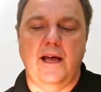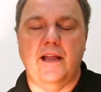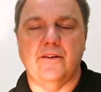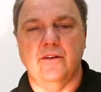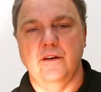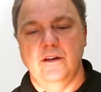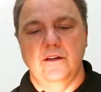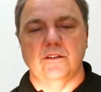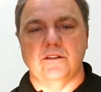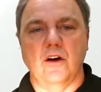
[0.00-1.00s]
and
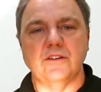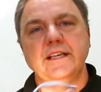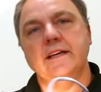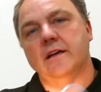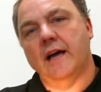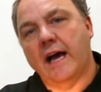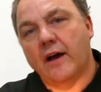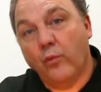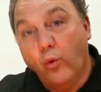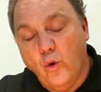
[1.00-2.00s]
starting
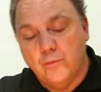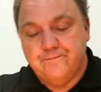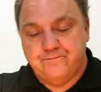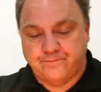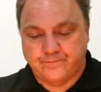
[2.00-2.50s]
at warm,